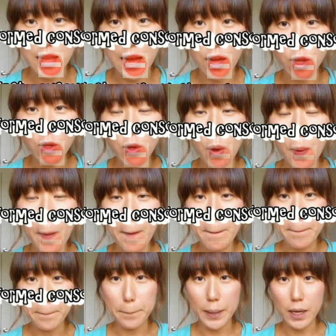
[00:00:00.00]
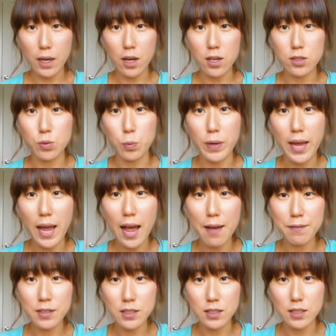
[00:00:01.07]
now because we
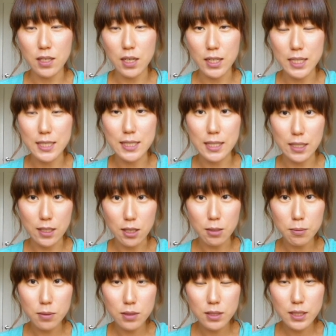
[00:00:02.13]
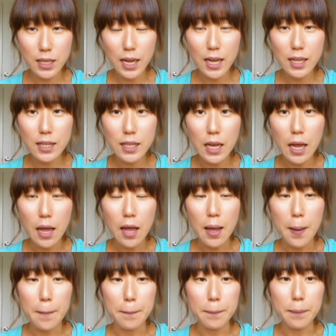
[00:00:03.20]
haven't studied syllables yet,
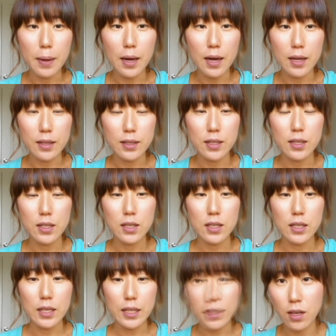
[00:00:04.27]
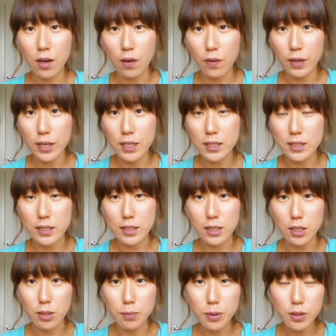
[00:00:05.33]
but in Korean
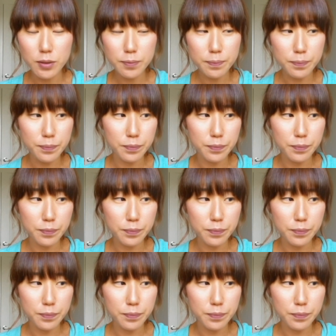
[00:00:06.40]
syllable,